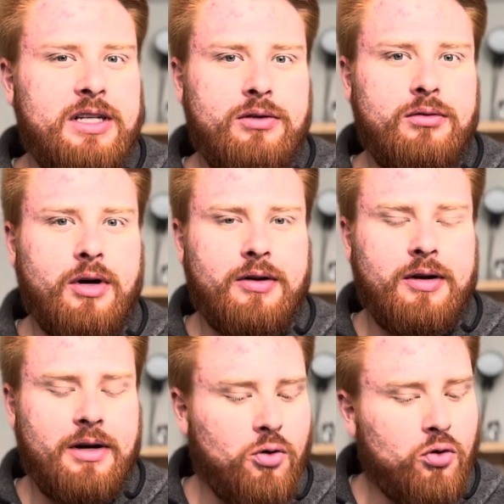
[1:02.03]
to
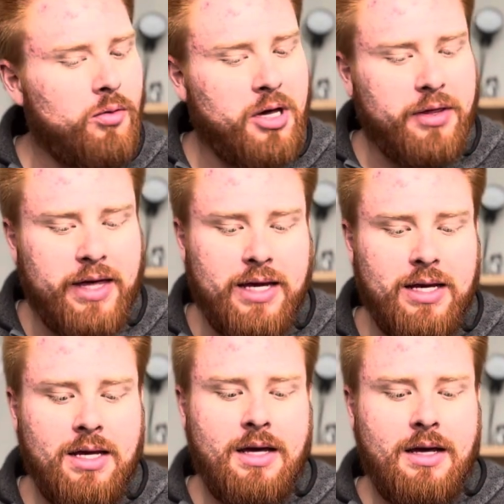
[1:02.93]
$200. Don't quote me on that.
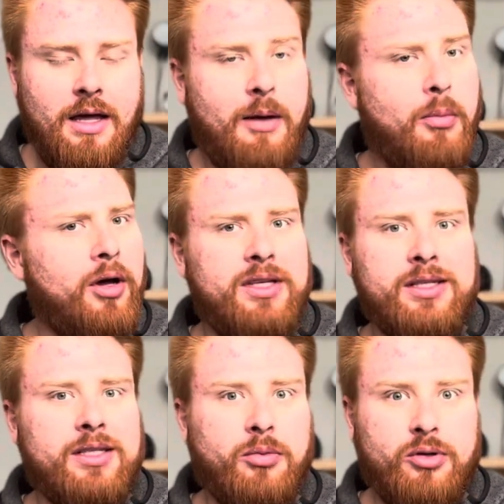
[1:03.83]
I bought this
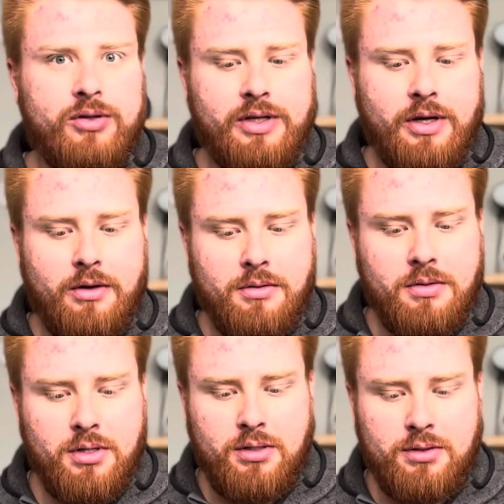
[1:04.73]
a couple years ago,
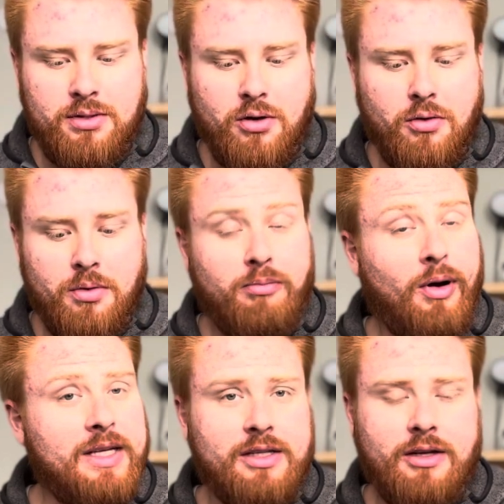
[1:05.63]
so
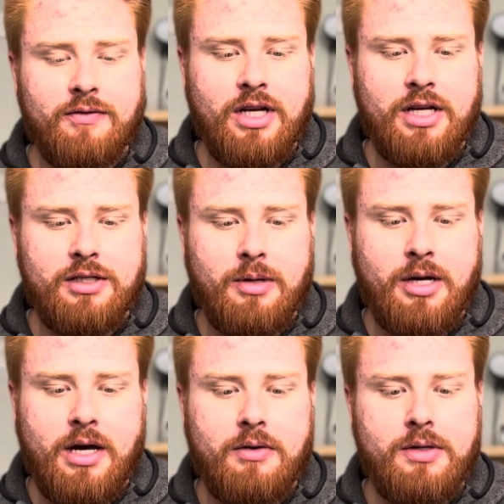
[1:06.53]
prices could have changed by
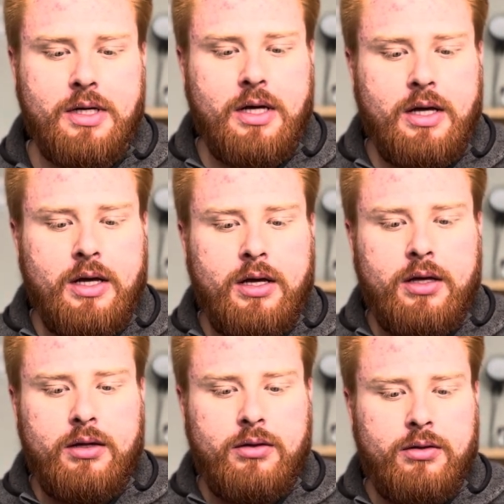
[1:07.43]
now.
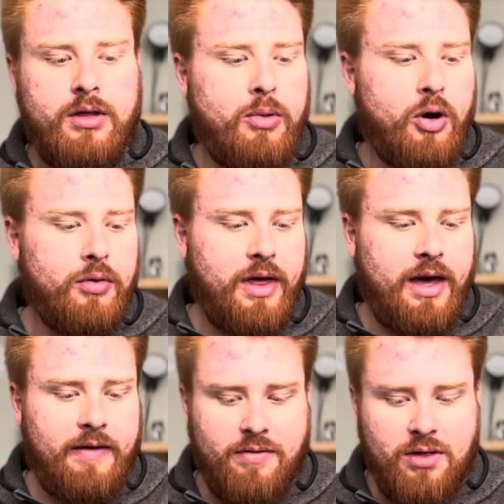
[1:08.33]
They both
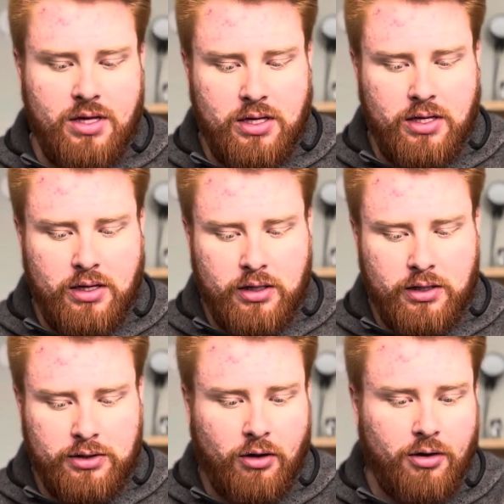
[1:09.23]
have
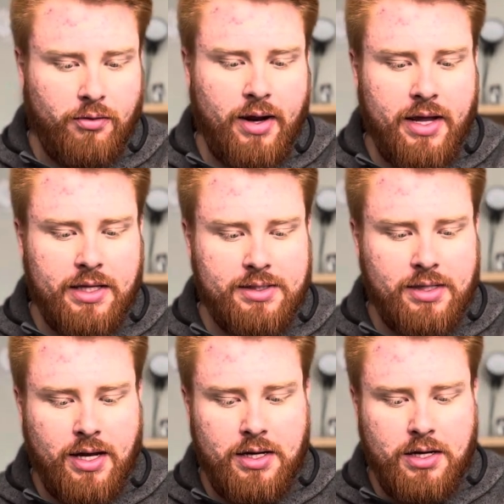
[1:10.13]
start on the right hand
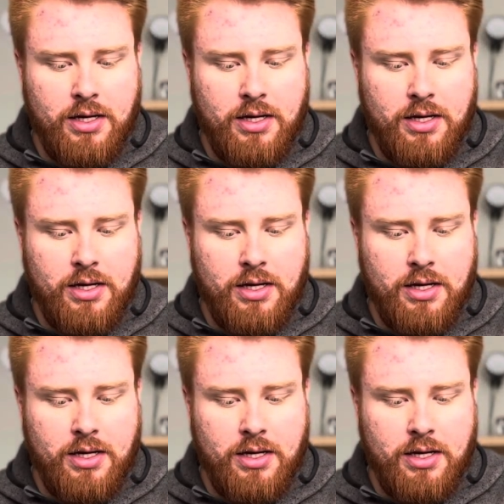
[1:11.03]
side,